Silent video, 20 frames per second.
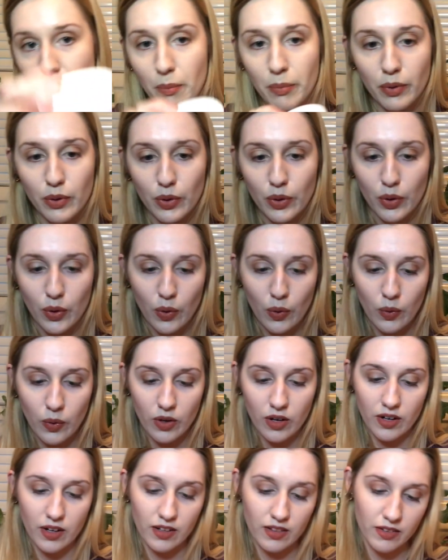a
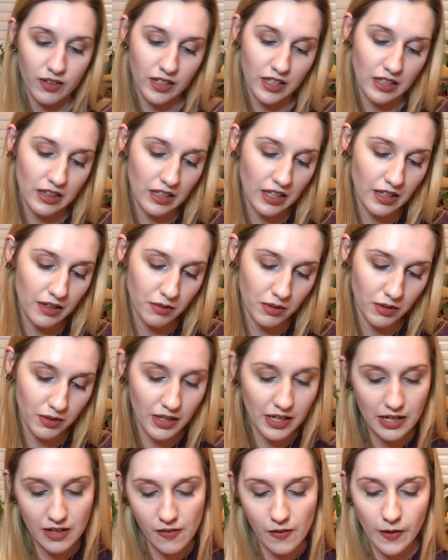blue, like a,
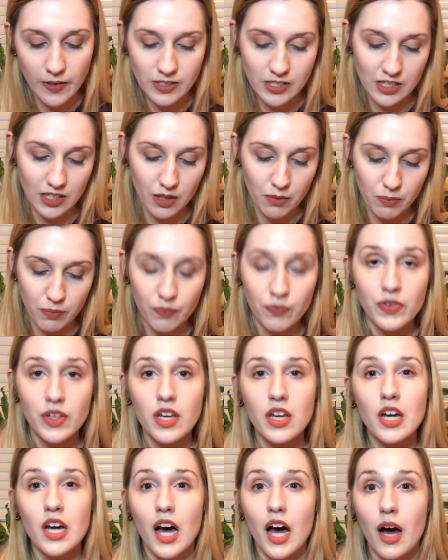well, it's like a,
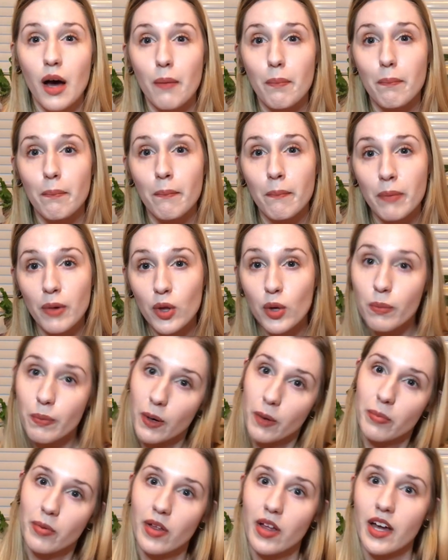a blue
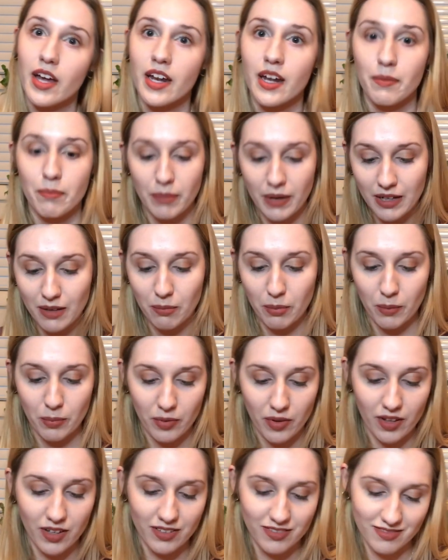purple and a pink
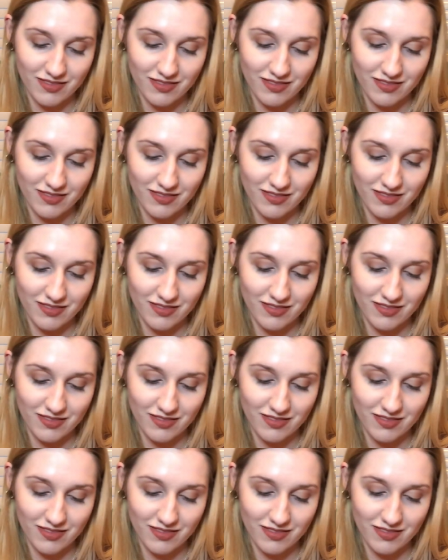purple.